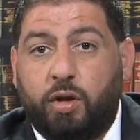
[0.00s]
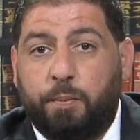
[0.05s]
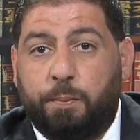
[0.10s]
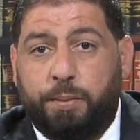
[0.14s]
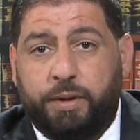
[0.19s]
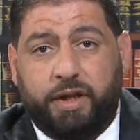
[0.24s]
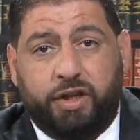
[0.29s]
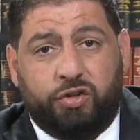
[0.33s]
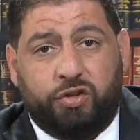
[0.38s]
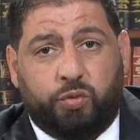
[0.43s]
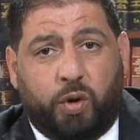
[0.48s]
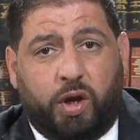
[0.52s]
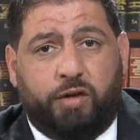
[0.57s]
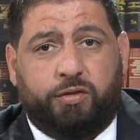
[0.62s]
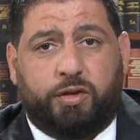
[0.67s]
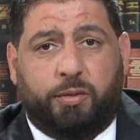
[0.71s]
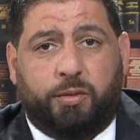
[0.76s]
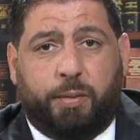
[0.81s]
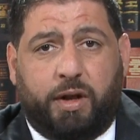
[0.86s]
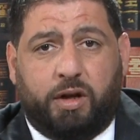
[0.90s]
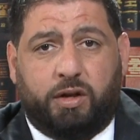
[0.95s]
please
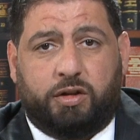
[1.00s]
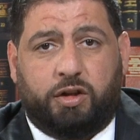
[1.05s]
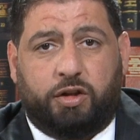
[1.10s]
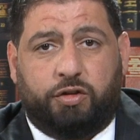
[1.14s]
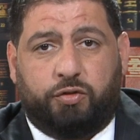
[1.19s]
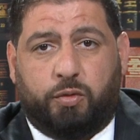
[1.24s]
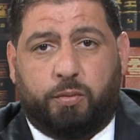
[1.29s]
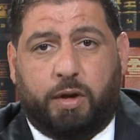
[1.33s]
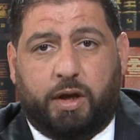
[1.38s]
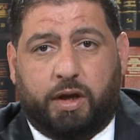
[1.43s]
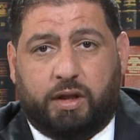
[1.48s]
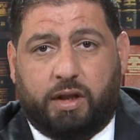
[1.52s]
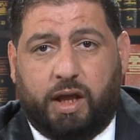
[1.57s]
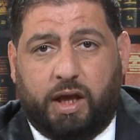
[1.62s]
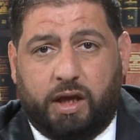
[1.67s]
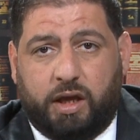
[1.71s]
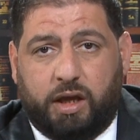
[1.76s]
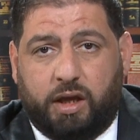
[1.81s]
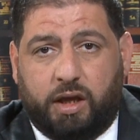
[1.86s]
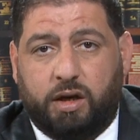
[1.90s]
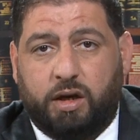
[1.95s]
waive the penalties for my
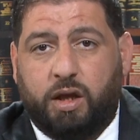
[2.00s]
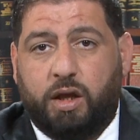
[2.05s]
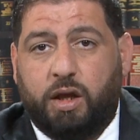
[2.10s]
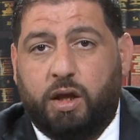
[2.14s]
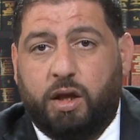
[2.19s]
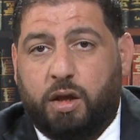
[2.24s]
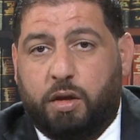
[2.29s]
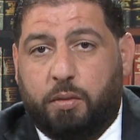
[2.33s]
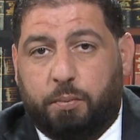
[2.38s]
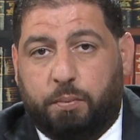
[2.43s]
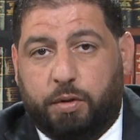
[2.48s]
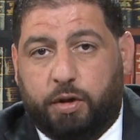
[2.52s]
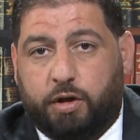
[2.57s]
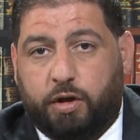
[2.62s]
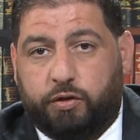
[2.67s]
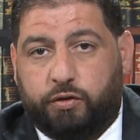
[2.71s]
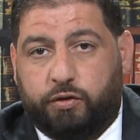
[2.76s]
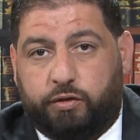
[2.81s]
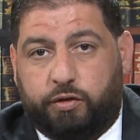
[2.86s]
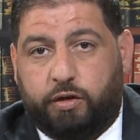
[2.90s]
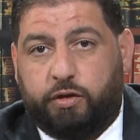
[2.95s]
client
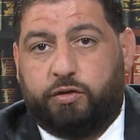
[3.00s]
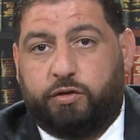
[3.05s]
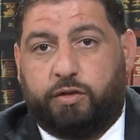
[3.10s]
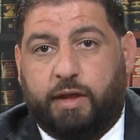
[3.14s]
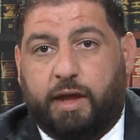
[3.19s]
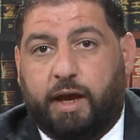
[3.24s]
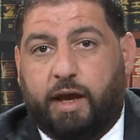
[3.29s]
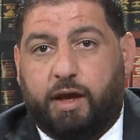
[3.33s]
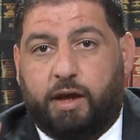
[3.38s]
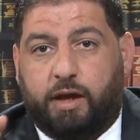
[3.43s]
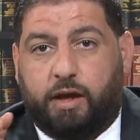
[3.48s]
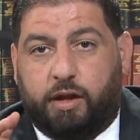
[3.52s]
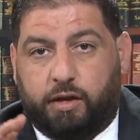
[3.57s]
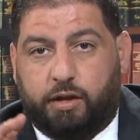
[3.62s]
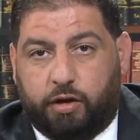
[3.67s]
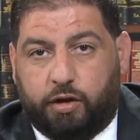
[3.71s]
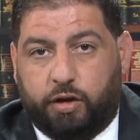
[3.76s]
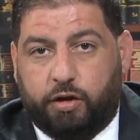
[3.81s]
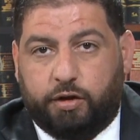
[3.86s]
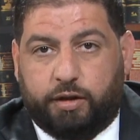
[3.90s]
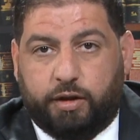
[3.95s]
because this, that, and
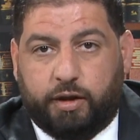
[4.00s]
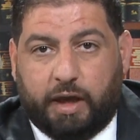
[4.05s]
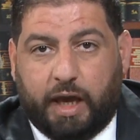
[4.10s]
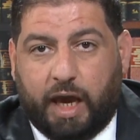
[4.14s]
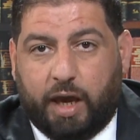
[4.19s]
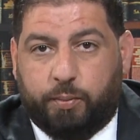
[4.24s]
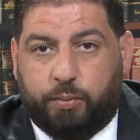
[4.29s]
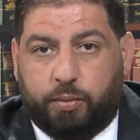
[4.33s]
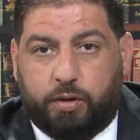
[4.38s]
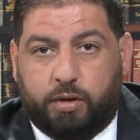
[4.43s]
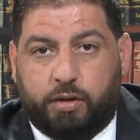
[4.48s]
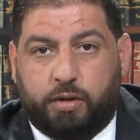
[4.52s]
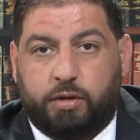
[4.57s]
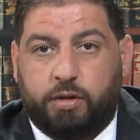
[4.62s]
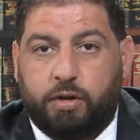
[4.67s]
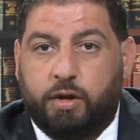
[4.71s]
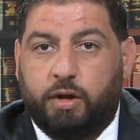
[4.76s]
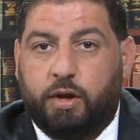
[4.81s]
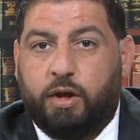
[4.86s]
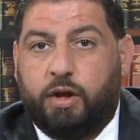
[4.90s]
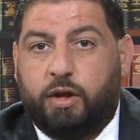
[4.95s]
the other thing happened.
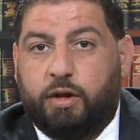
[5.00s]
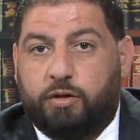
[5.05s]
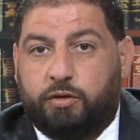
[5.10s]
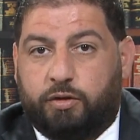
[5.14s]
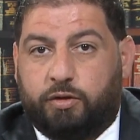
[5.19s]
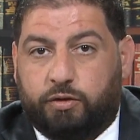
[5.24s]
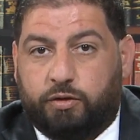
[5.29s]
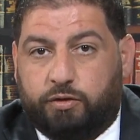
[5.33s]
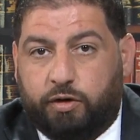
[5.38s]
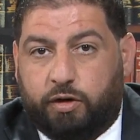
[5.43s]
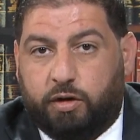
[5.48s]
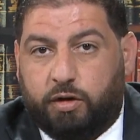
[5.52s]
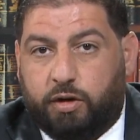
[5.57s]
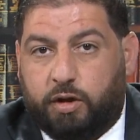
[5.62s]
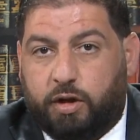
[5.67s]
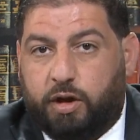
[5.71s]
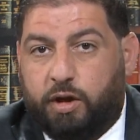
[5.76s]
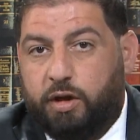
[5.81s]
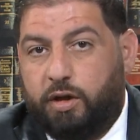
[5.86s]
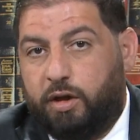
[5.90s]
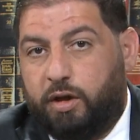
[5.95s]

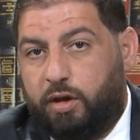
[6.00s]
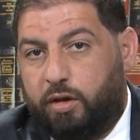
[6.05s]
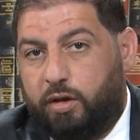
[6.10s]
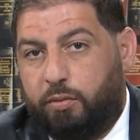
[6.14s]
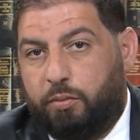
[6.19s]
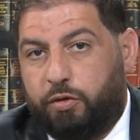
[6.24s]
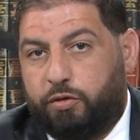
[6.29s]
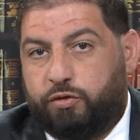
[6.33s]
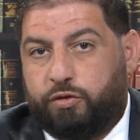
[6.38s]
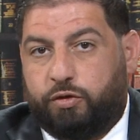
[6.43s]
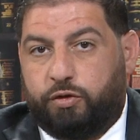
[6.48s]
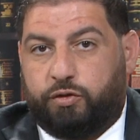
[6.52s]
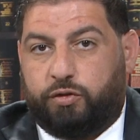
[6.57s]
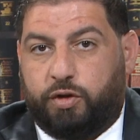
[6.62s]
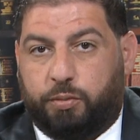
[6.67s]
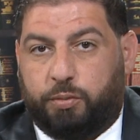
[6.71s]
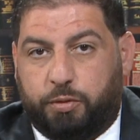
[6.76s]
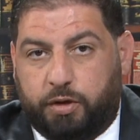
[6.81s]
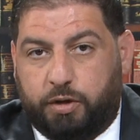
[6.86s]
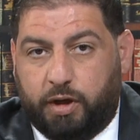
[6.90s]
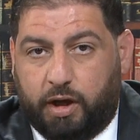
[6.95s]
Sincerely, Mr.
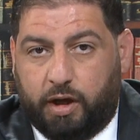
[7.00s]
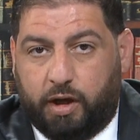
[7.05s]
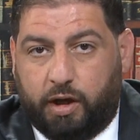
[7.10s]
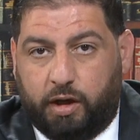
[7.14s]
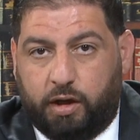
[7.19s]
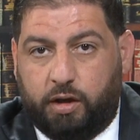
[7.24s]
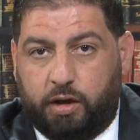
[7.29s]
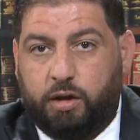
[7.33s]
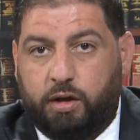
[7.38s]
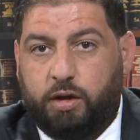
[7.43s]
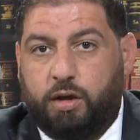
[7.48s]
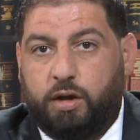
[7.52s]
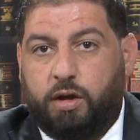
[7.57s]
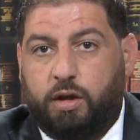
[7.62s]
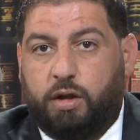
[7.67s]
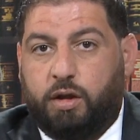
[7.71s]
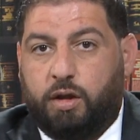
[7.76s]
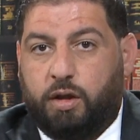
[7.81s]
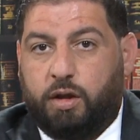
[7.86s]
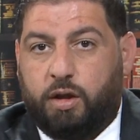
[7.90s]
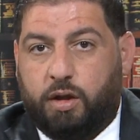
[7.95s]
CPA."
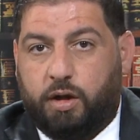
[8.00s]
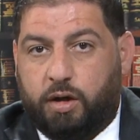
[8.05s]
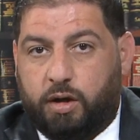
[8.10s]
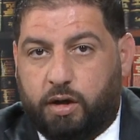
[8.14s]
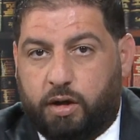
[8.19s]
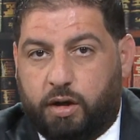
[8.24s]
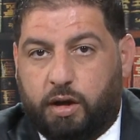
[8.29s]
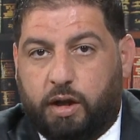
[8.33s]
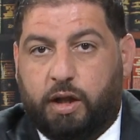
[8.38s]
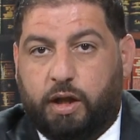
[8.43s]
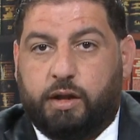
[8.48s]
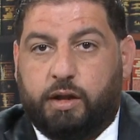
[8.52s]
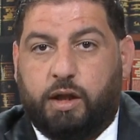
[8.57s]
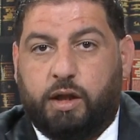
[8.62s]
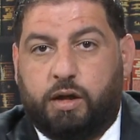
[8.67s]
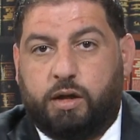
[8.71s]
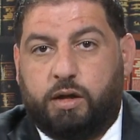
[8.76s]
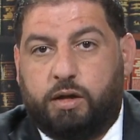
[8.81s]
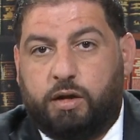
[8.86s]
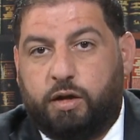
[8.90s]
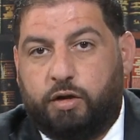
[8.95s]
And
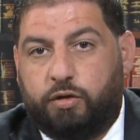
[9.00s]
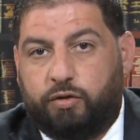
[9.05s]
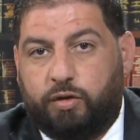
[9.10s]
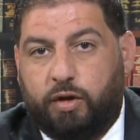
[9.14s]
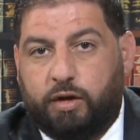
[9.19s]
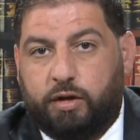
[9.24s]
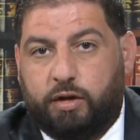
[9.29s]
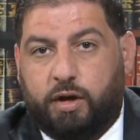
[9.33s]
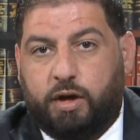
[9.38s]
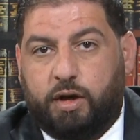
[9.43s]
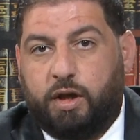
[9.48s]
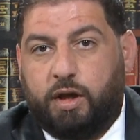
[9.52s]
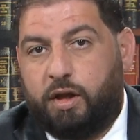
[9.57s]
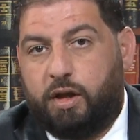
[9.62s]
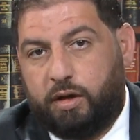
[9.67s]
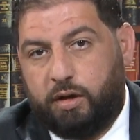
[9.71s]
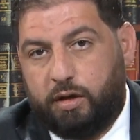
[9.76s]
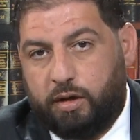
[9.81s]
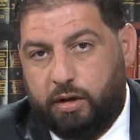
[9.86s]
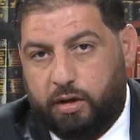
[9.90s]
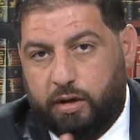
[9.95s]
then they'll send it
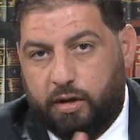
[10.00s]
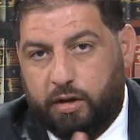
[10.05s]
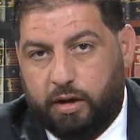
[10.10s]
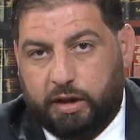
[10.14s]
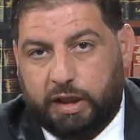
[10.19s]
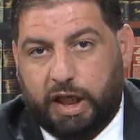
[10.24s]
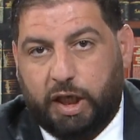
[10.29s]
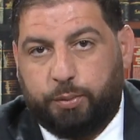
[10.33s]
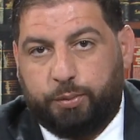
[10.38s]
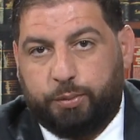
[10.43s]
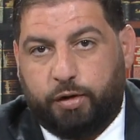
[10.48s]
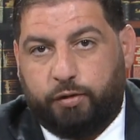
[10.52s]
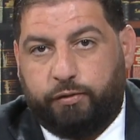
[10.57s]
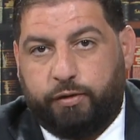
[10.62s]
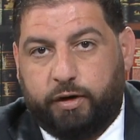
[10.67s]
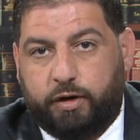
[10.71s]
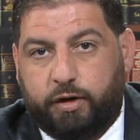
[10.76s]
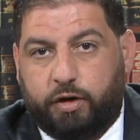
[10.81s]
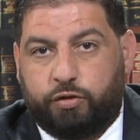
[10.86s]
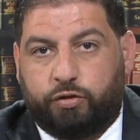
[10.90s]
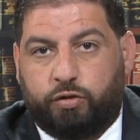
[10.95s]
in and keep their
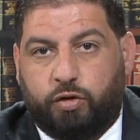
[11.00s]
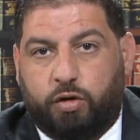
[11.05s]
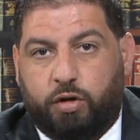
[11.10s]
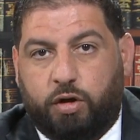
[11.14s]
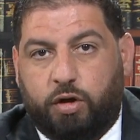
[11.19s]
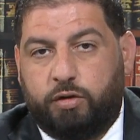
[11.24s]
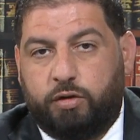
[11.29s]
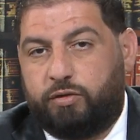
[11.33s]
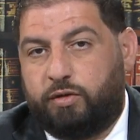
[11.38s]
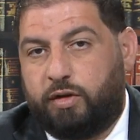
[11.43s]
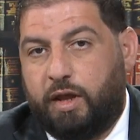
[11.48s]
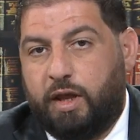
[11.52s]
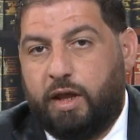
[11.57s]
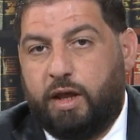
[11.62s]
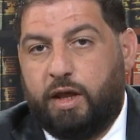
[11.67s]
fingers crossed